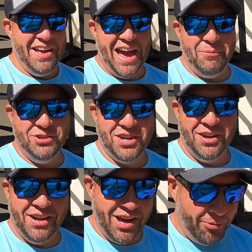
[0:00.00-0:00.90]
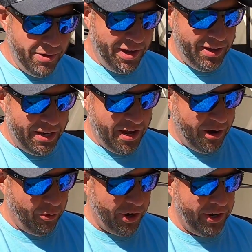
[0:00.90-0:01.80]
Abby's gonna help me,
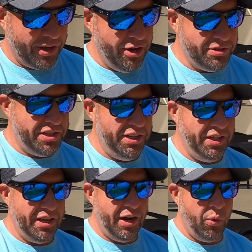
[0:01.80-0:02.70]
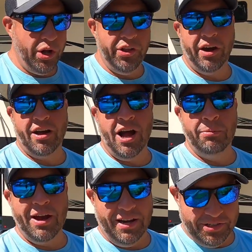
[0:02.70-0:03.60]
and we're gonna go see the
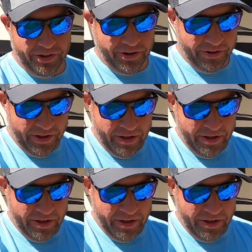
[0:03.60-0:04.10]
Weld.com guys here